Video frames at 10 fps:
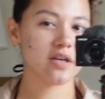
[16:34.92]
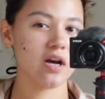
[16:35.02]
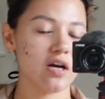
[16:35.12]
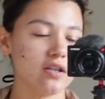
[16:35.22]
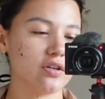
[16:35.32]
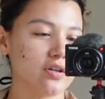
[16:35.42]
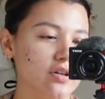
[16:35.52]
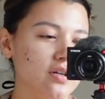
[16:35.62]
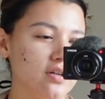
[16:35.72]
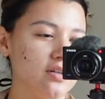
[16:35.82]

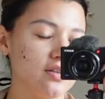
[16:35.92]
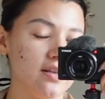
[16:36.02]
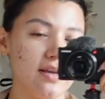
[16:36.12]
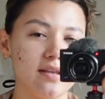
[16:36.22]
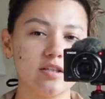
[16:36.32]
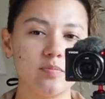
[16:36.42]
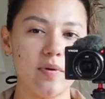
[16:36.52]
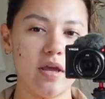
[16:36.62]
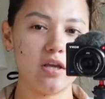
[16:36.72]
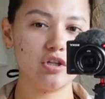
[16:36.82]
colored like this
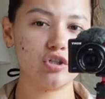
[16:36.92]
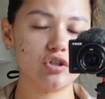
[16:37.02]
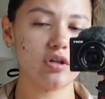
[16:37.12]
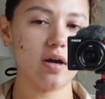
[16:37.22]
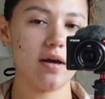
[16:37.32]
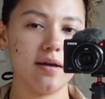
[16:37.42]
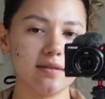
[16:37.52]
beige uh,